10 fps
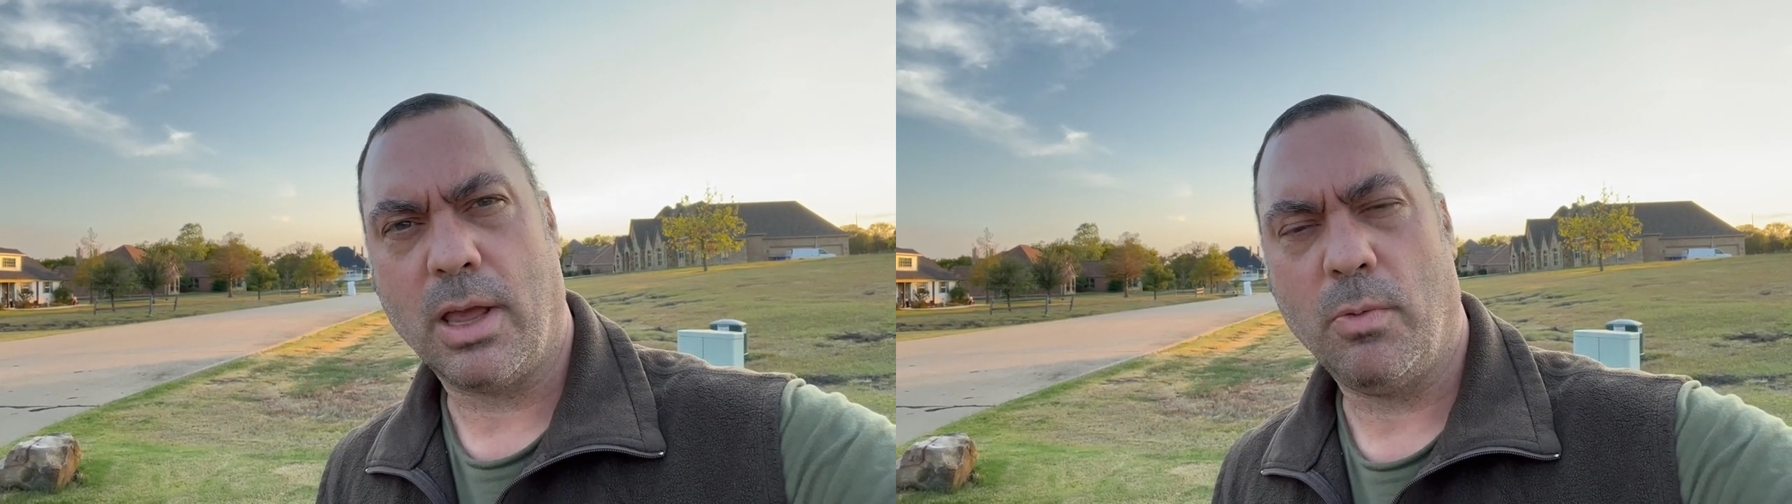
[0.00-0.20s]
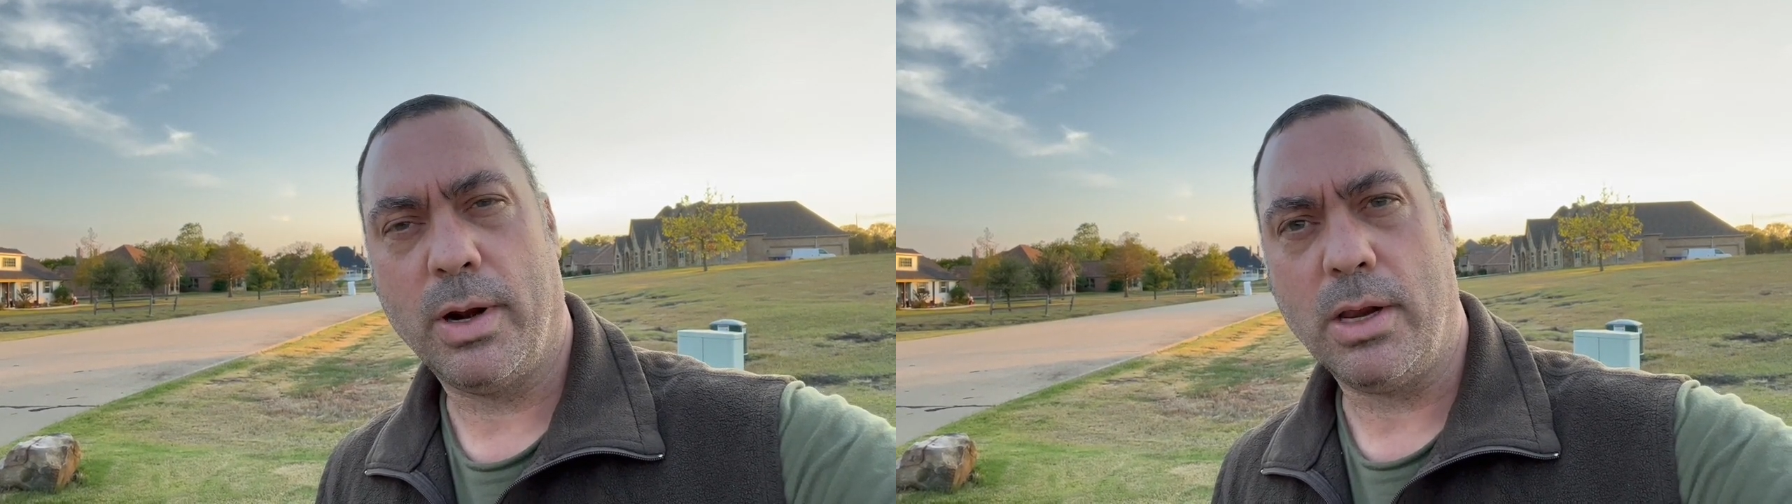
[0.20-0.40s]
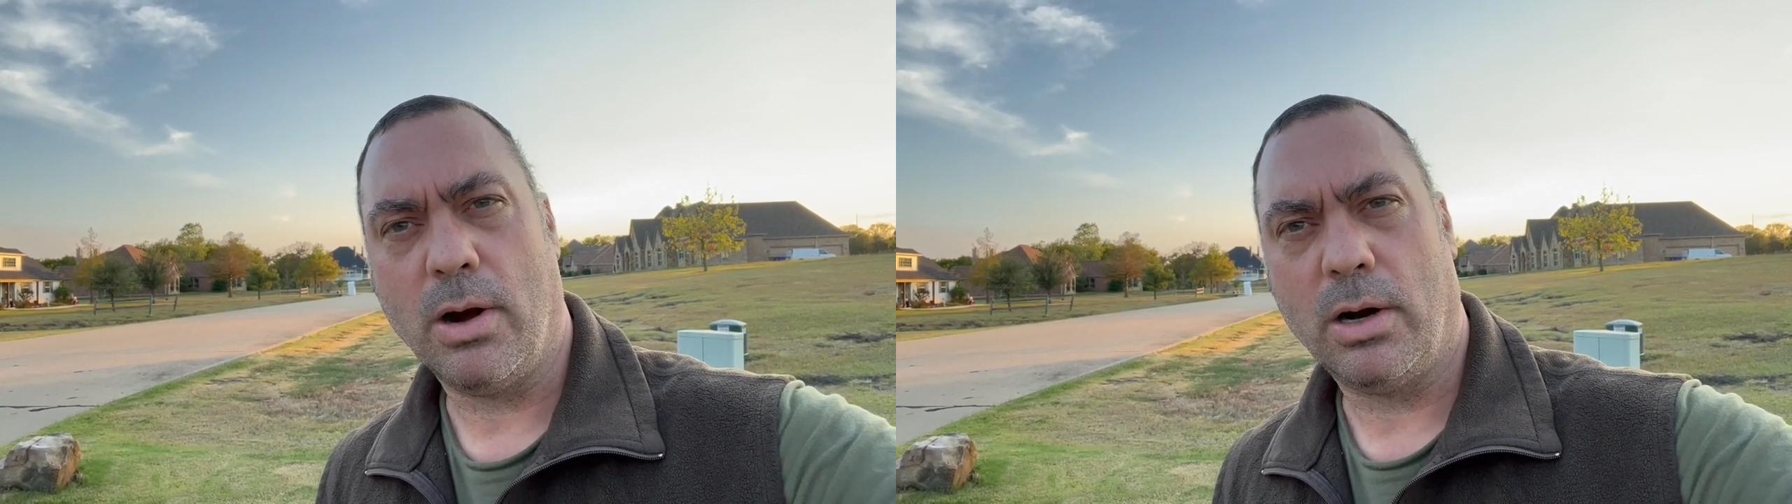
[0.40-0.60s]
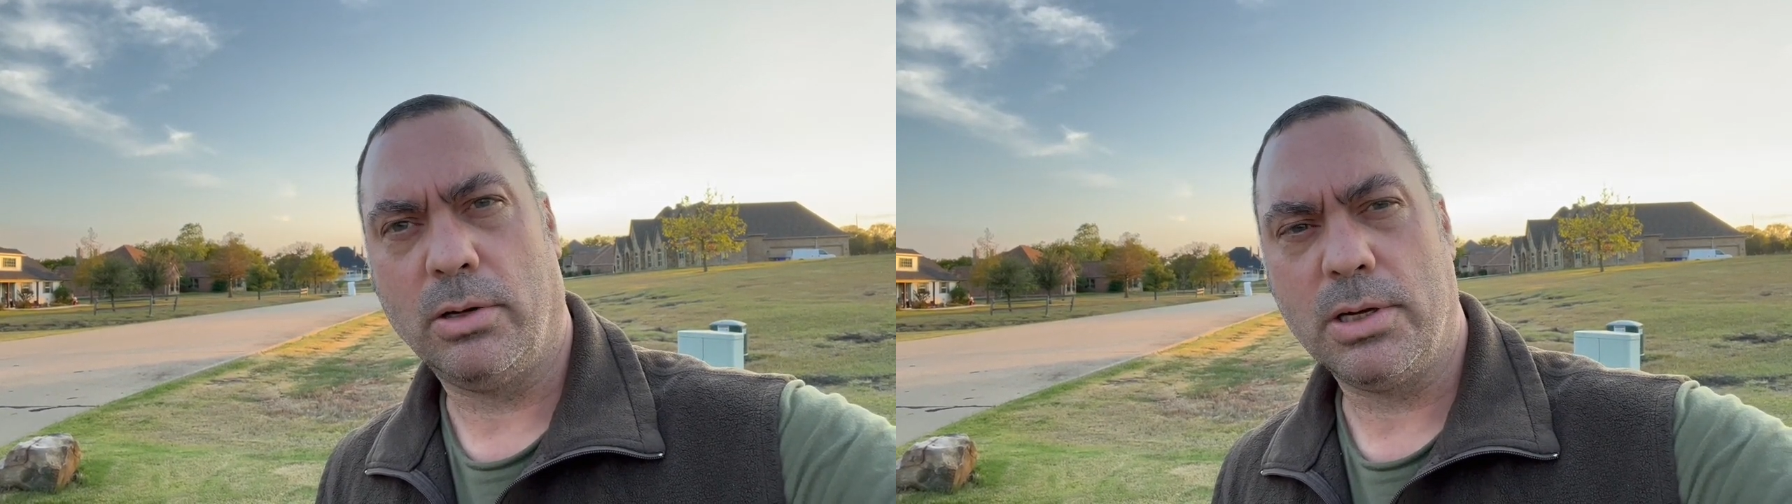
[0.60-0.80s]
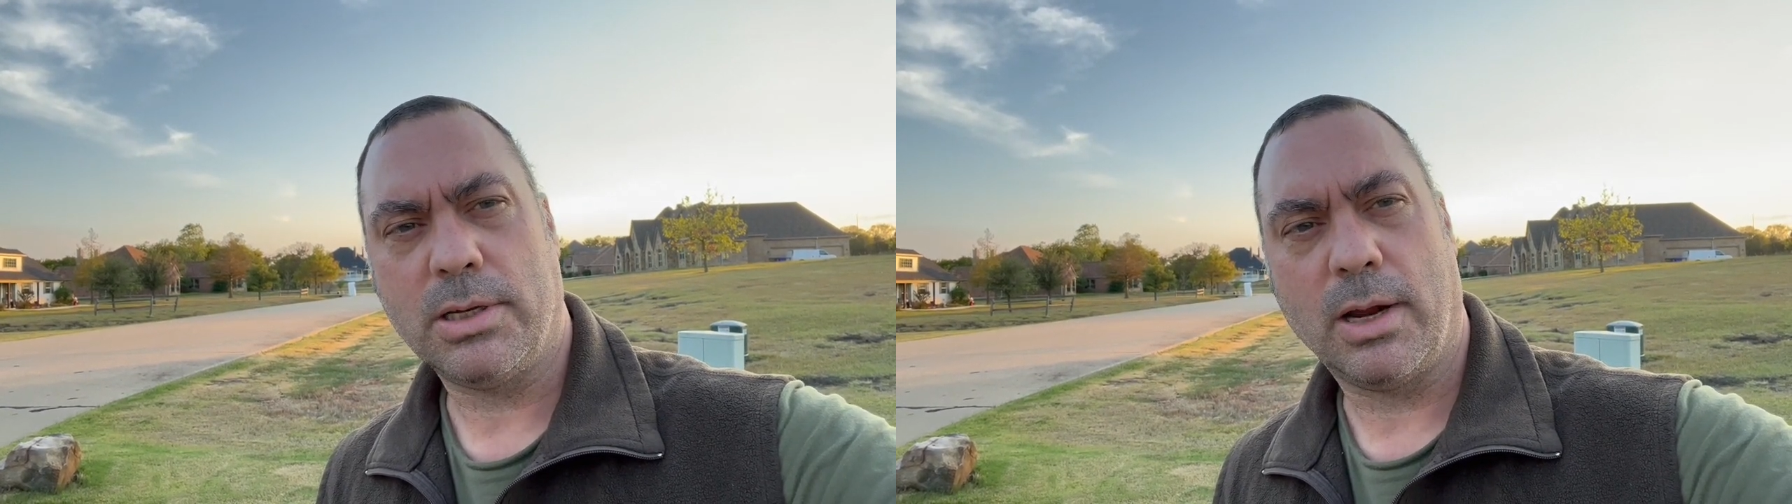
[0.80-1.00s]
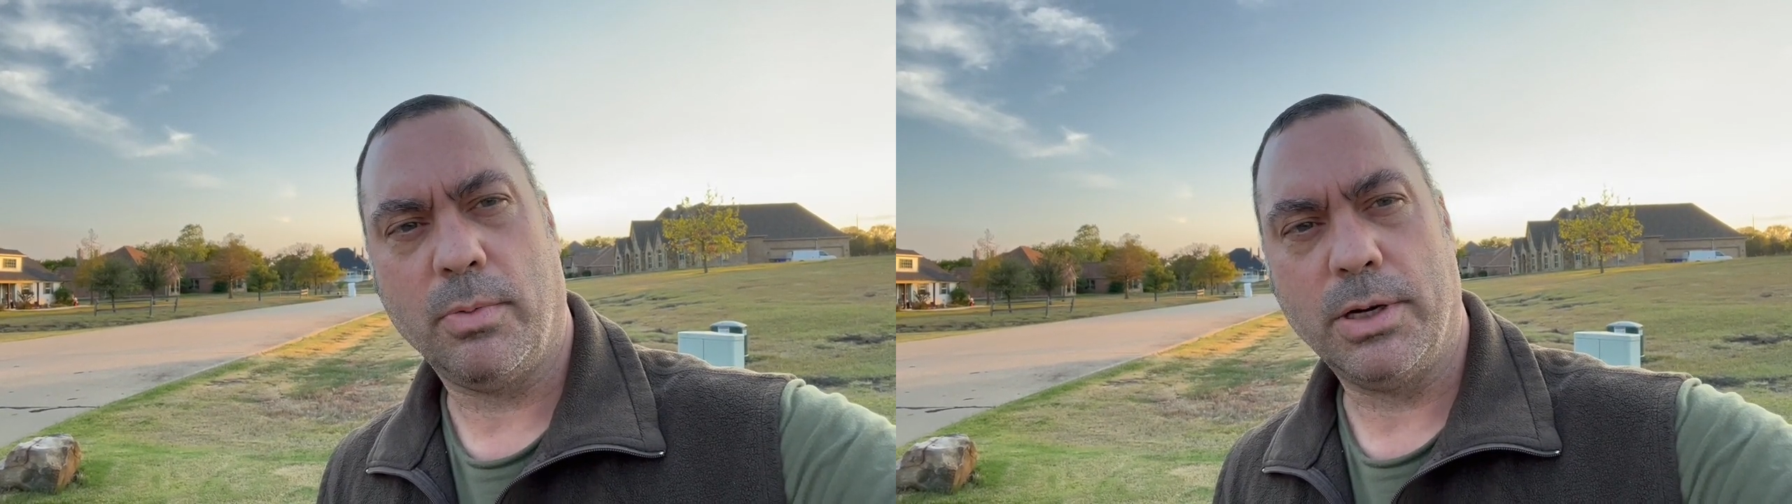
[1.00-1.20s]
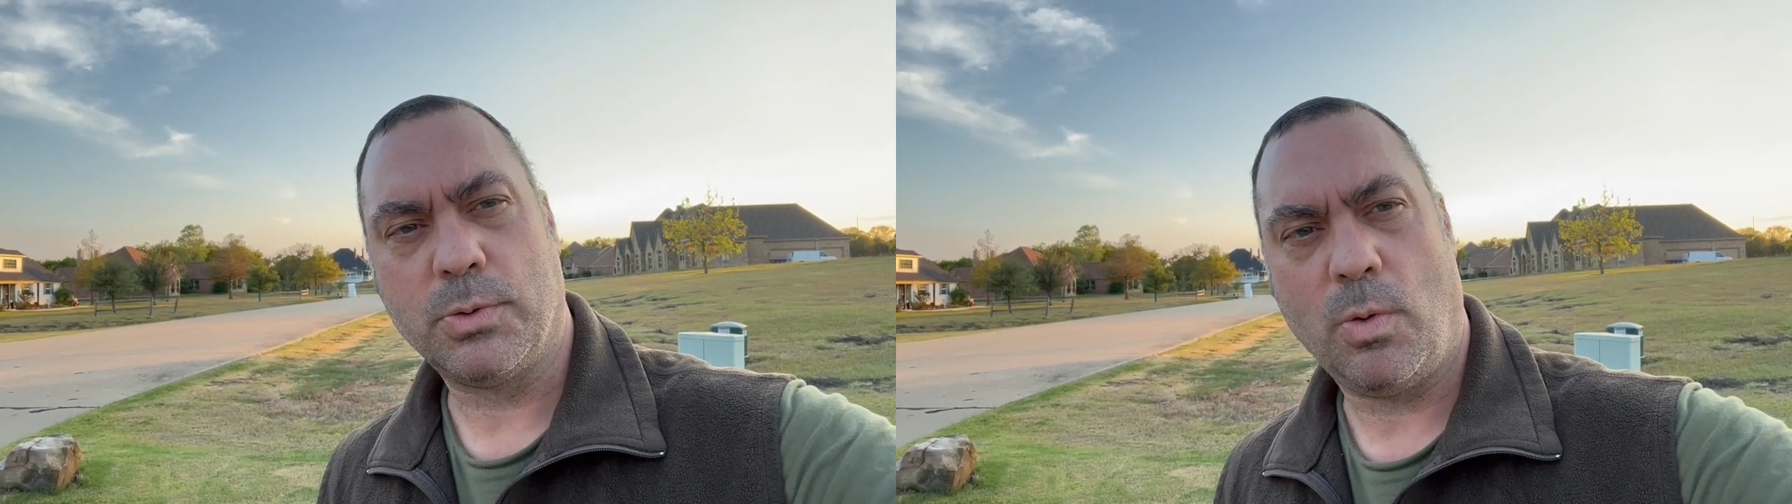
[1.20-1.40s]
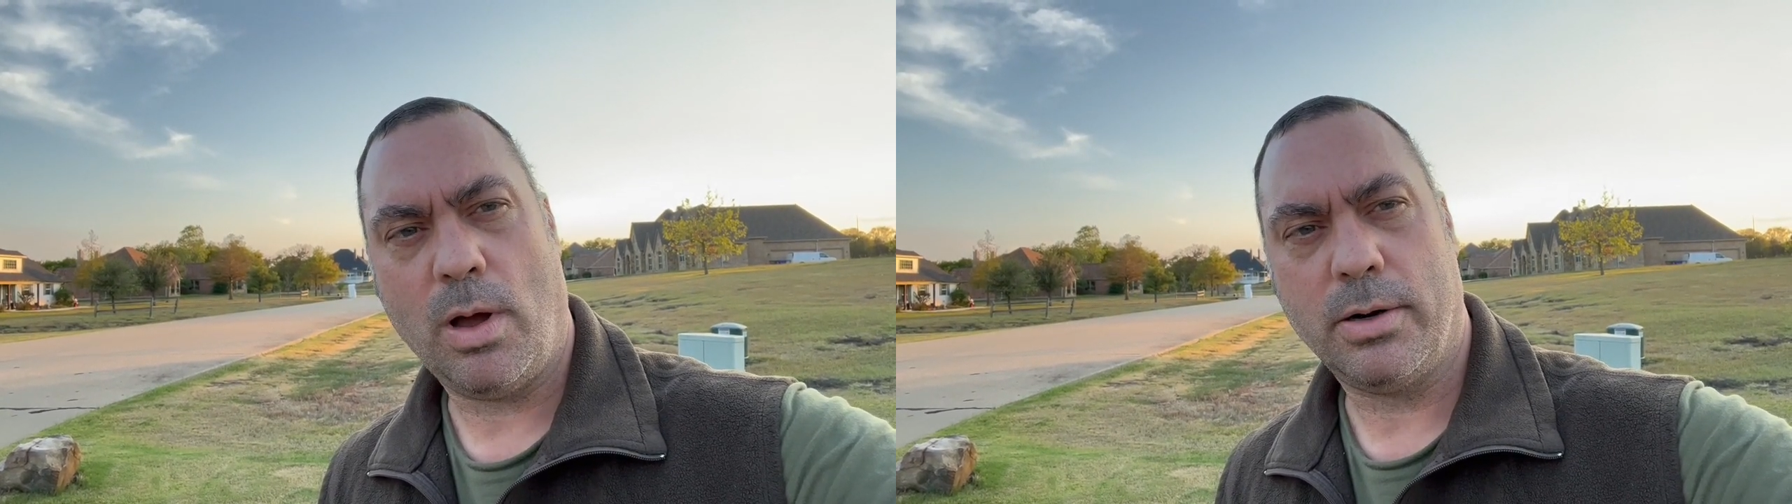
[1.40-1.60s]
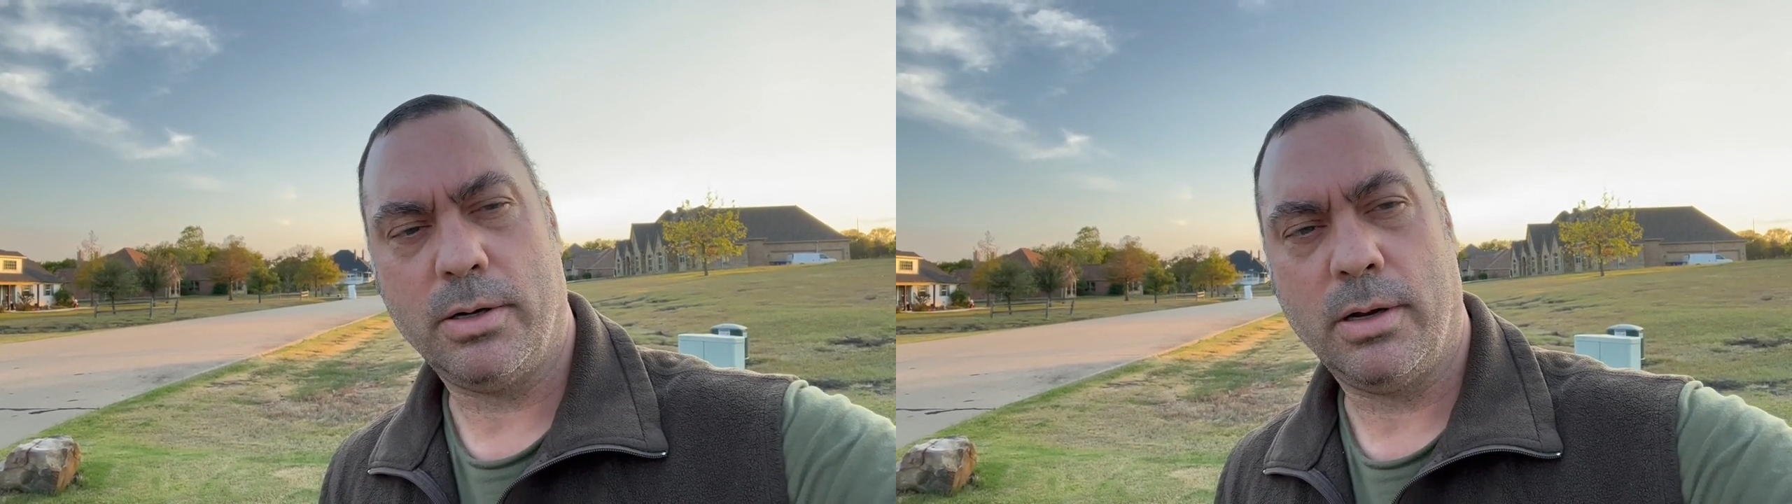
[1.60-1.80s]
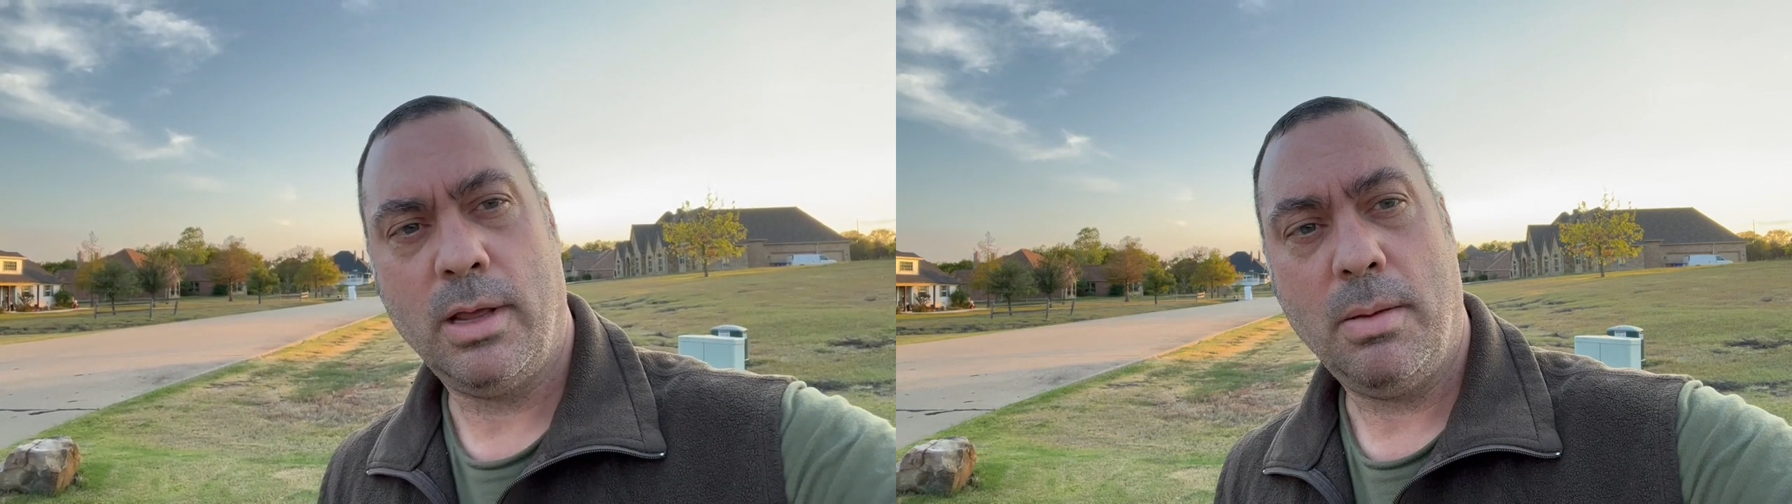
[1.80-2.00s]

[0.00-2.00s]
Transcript: at what a yard looks like when it's watered,